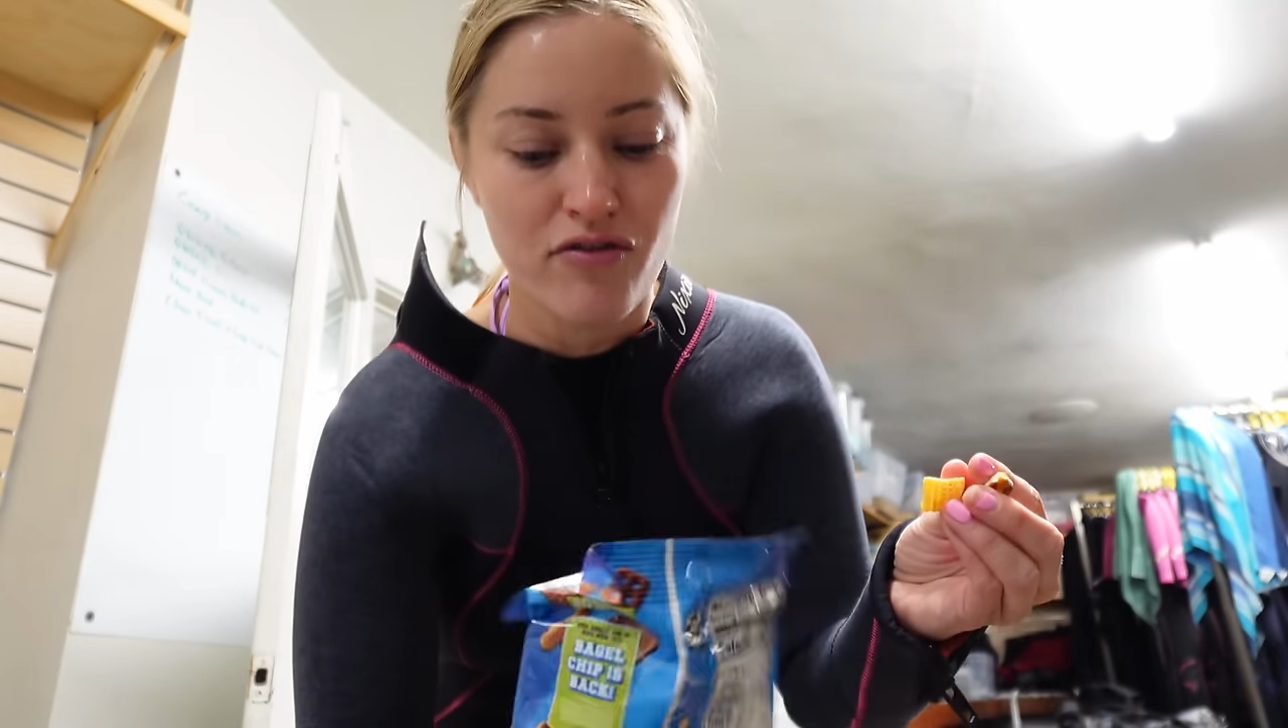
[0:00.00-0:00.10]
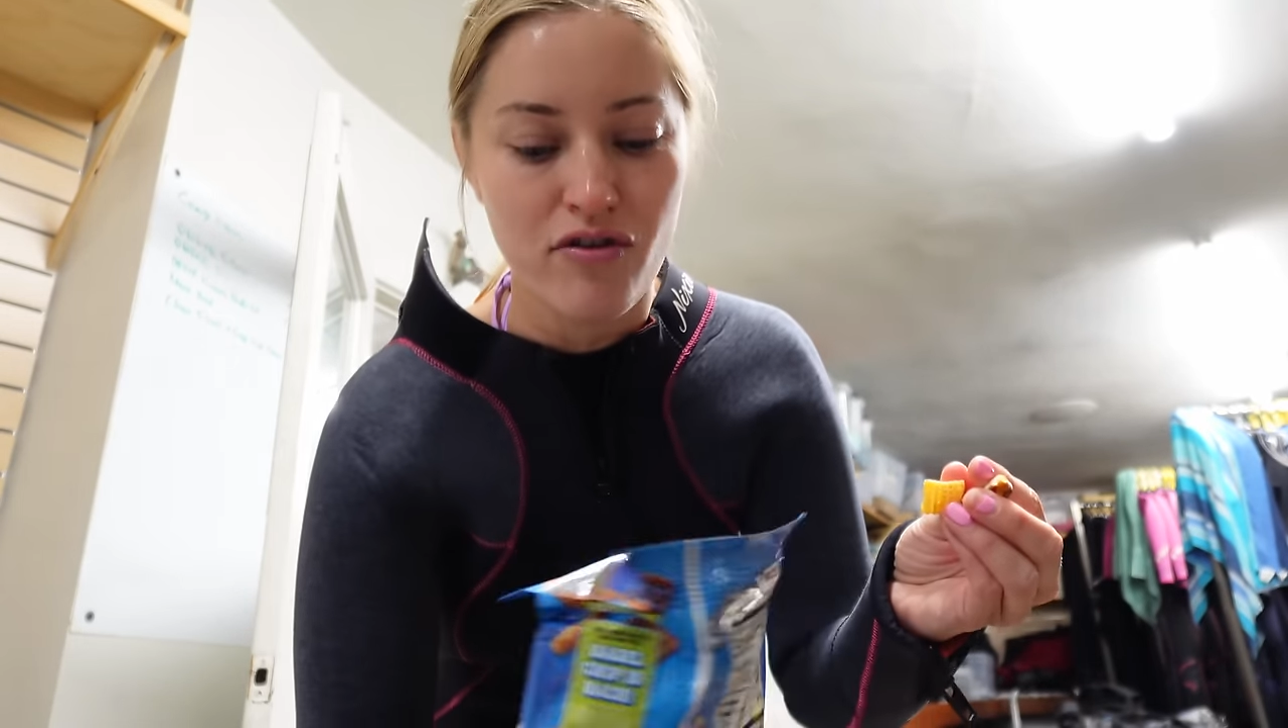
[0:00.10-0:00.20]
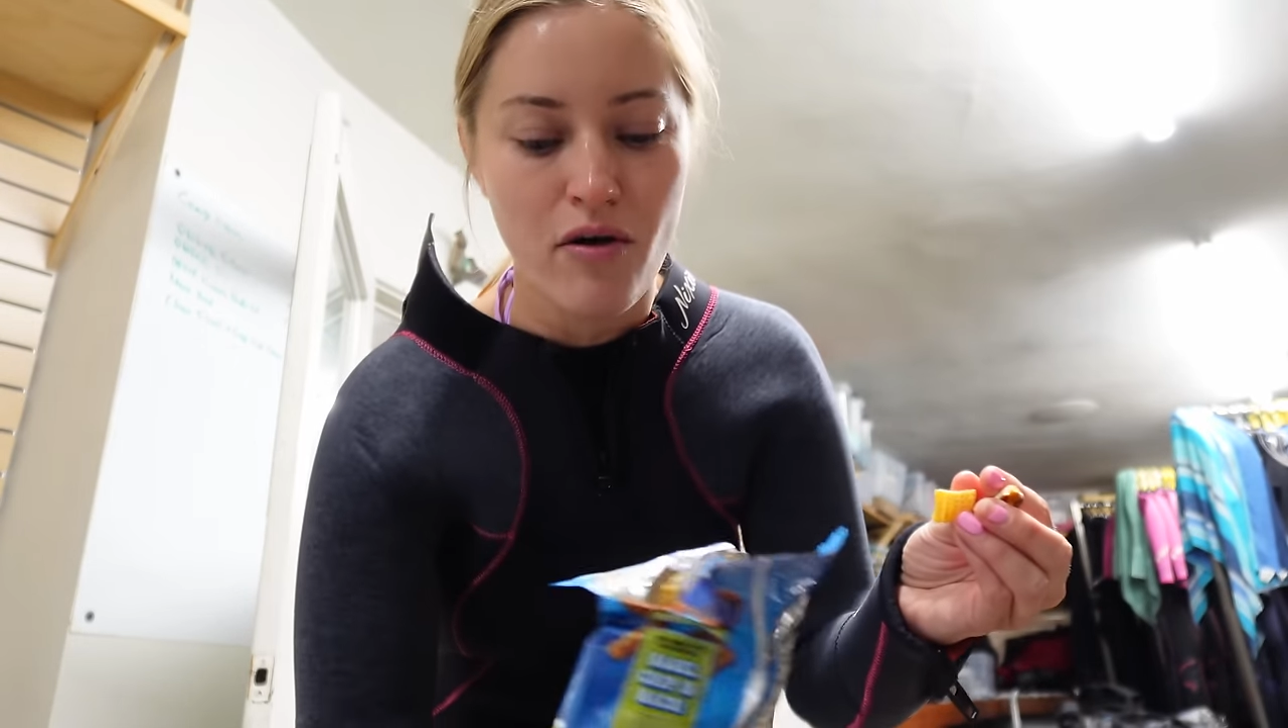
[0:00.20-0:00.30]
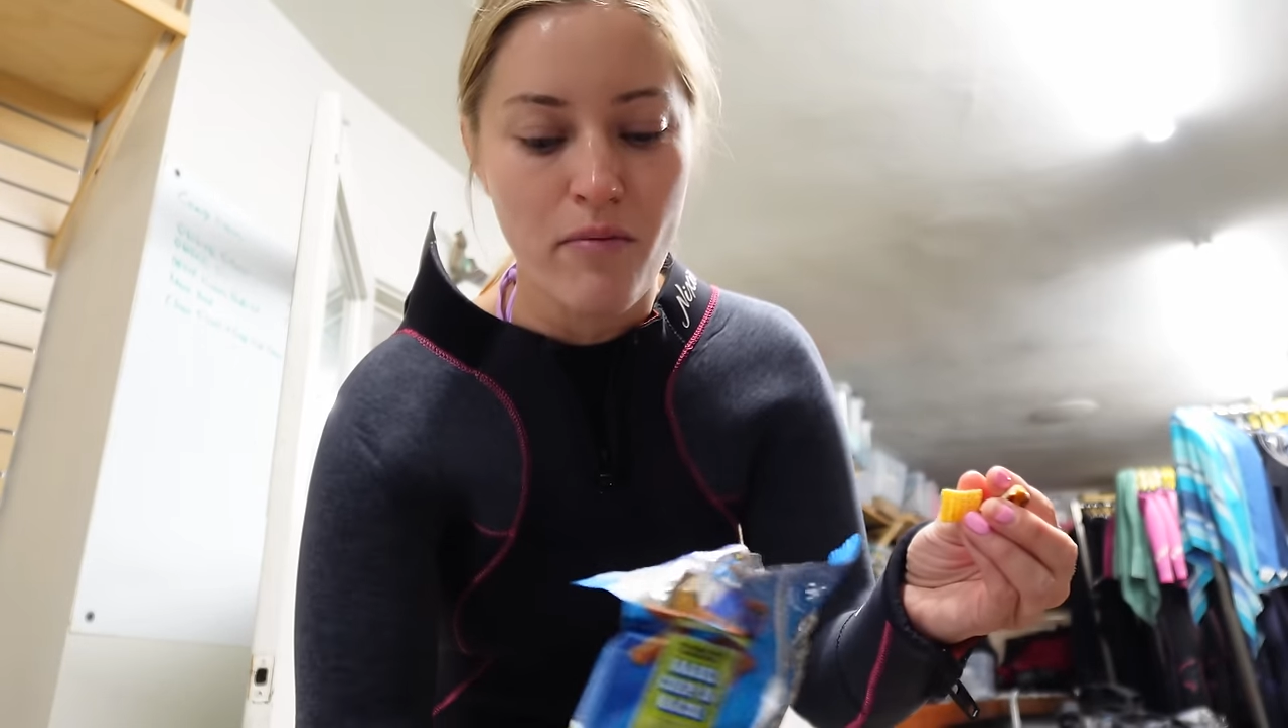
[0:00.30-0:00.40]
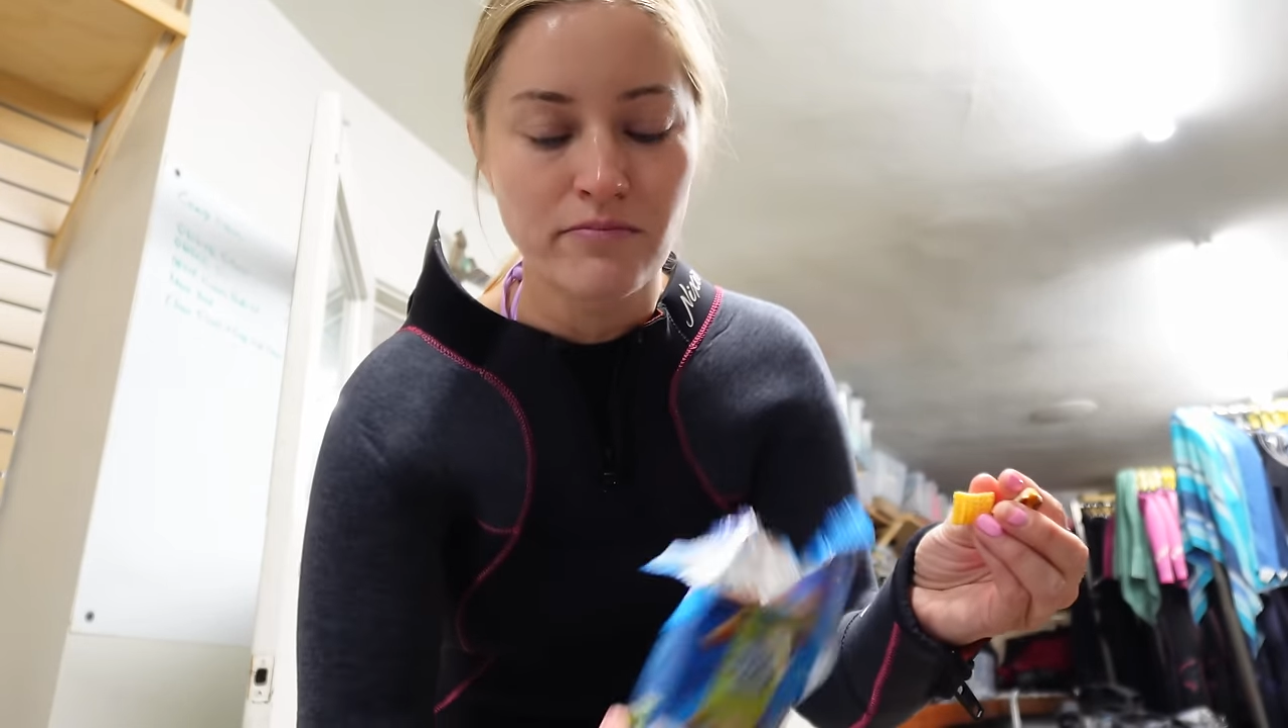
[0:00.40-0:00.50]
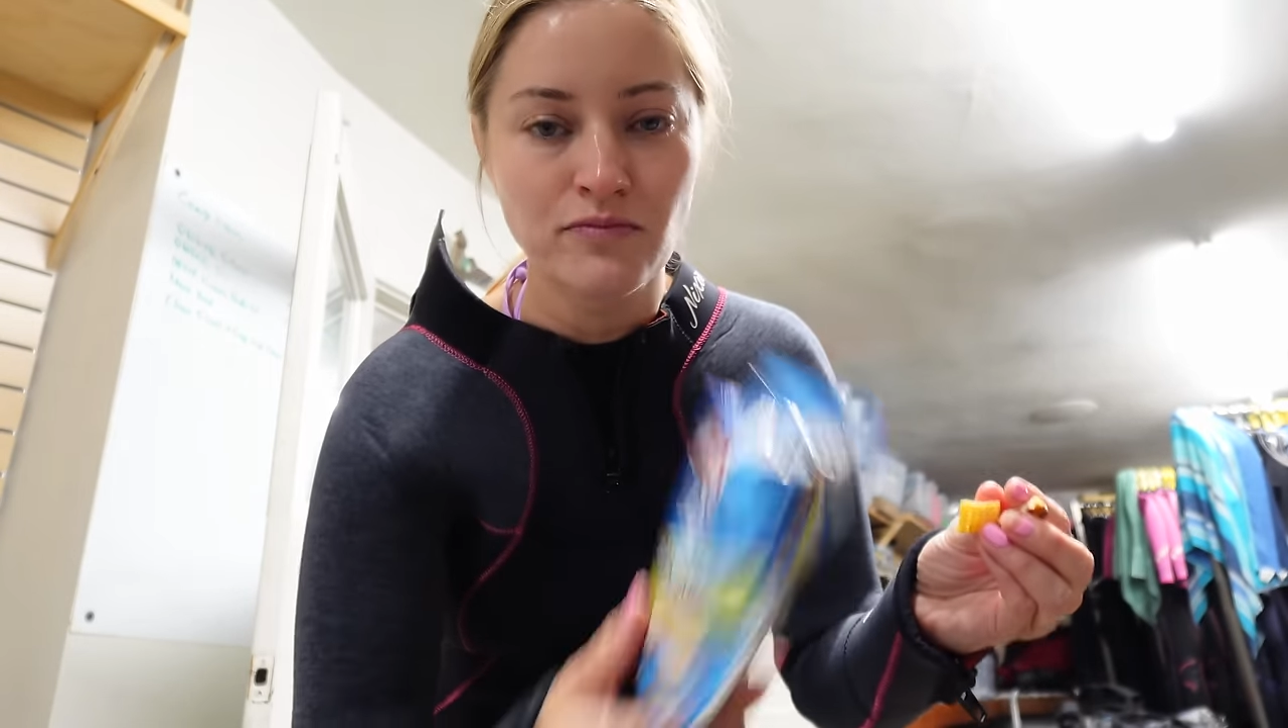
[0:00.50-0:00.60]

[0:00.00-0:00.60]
so